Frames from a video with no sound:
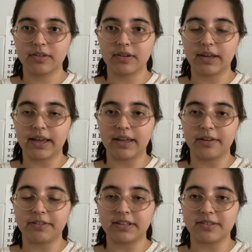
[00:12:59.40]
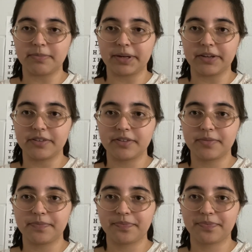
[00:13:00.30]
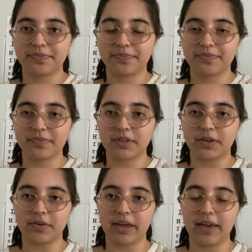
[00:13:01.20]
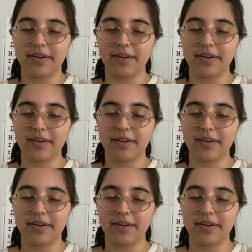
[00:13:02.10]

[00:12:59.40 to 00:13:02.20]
and if it disappears, okay?